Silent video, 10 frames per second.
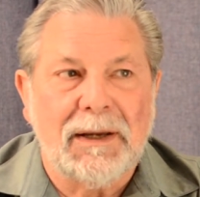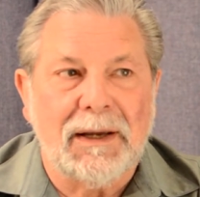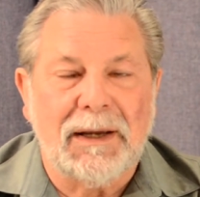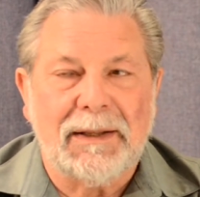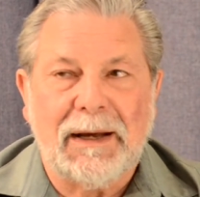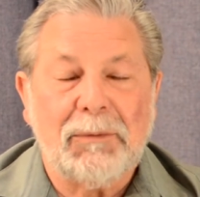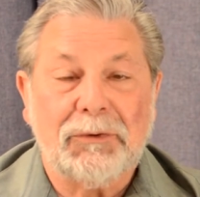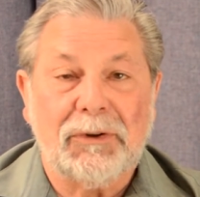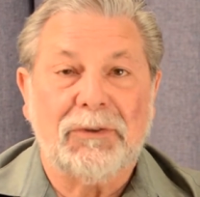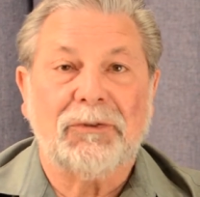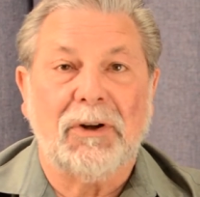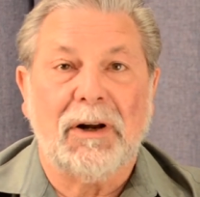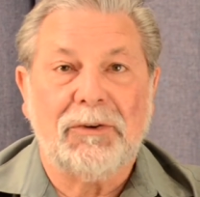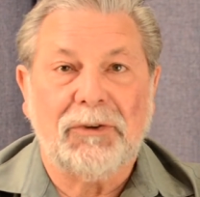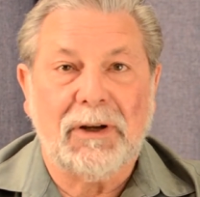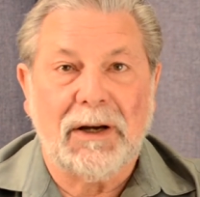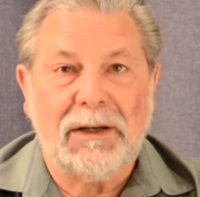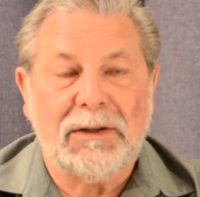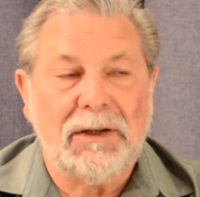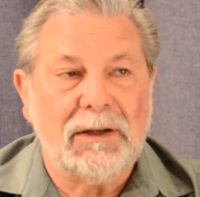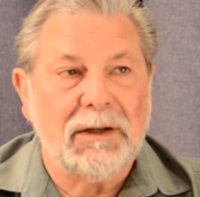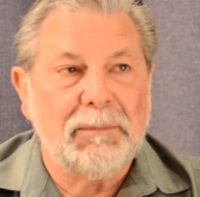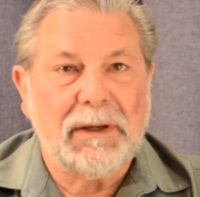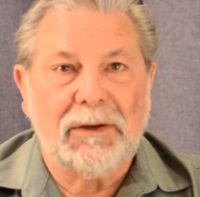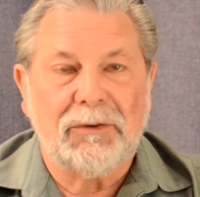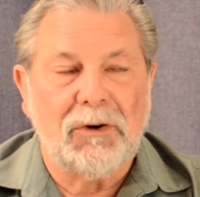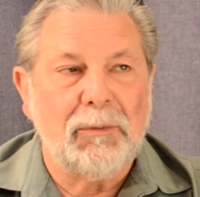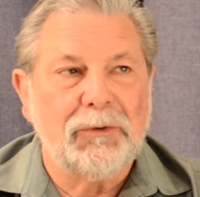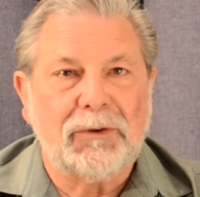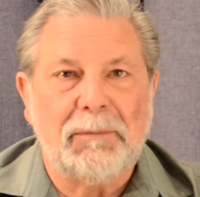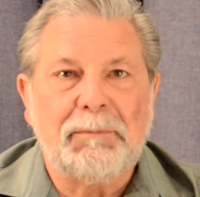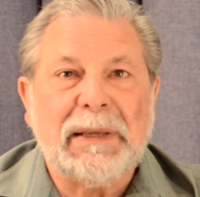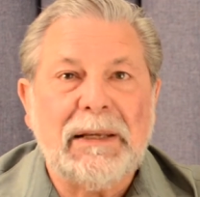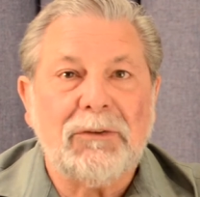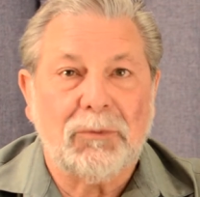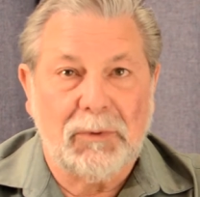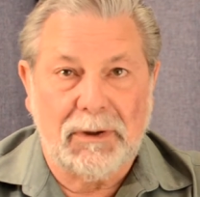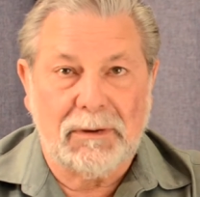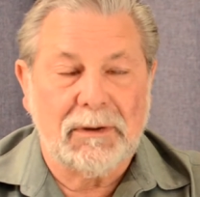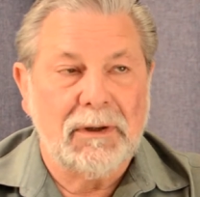And that was an astonishing idea, because it almost competes with